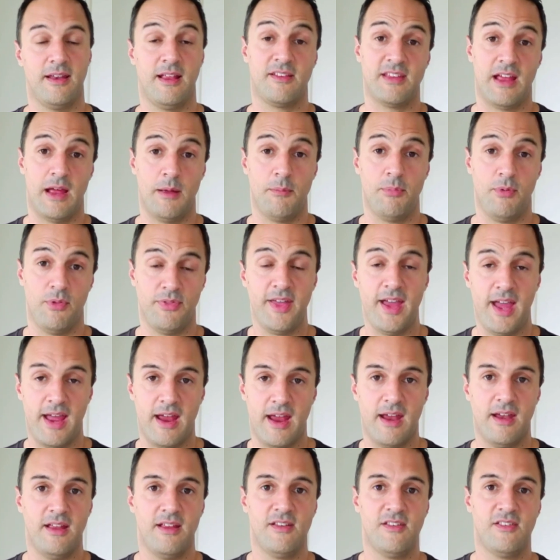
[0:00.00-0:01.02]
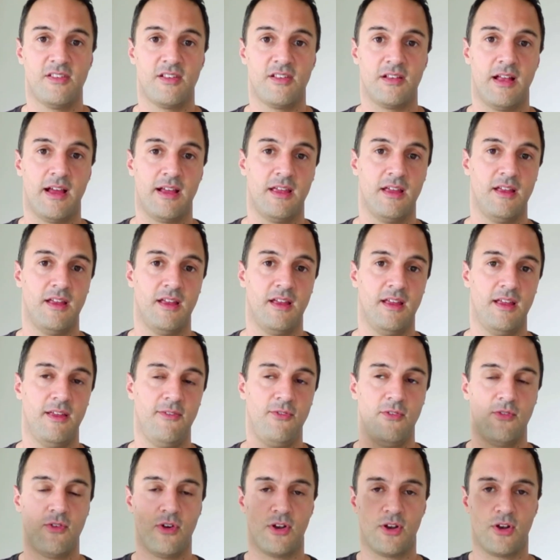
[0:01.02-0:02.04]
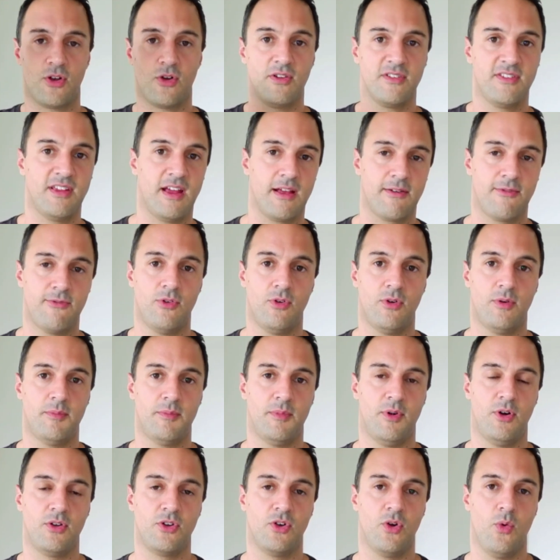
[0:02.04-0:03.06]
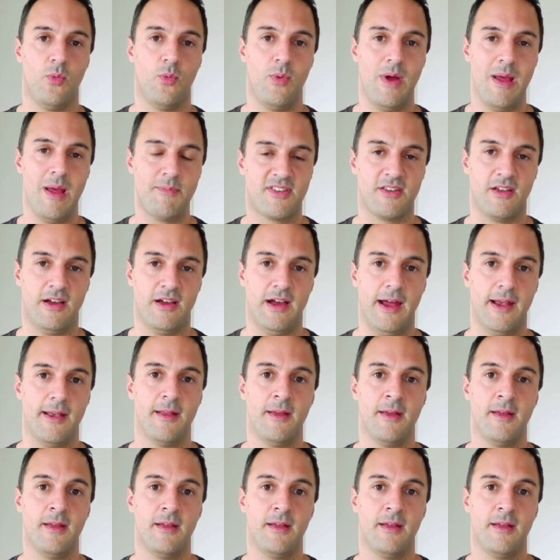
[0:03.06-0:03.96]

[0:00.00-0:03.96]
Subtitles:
example there is like if you've got a contact form on your website